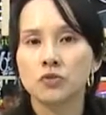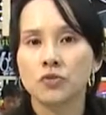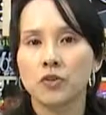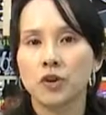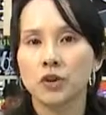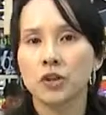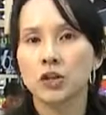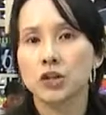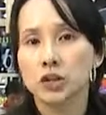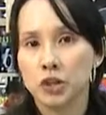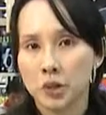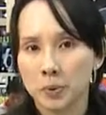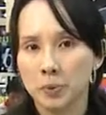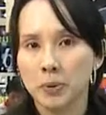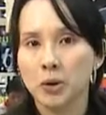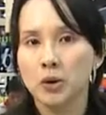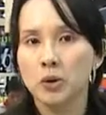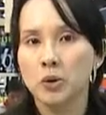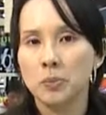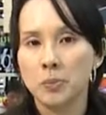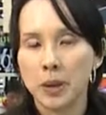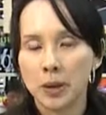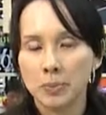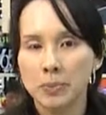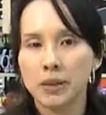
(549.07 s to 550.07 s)
for the
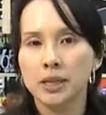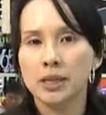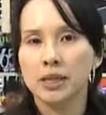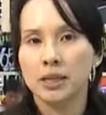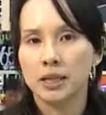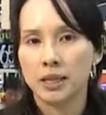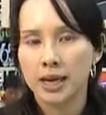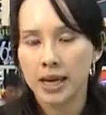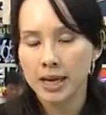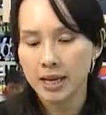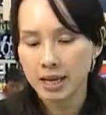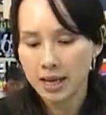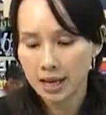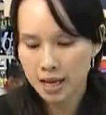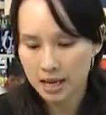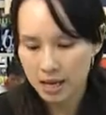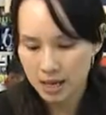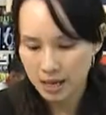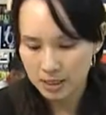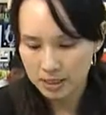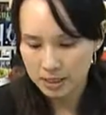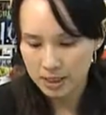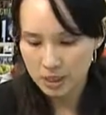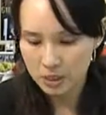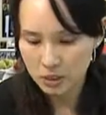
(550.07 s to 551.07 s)
Tropical Baby Delight.
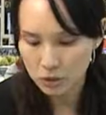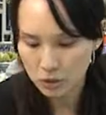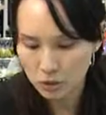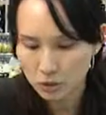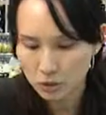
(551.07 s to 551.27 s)
Just to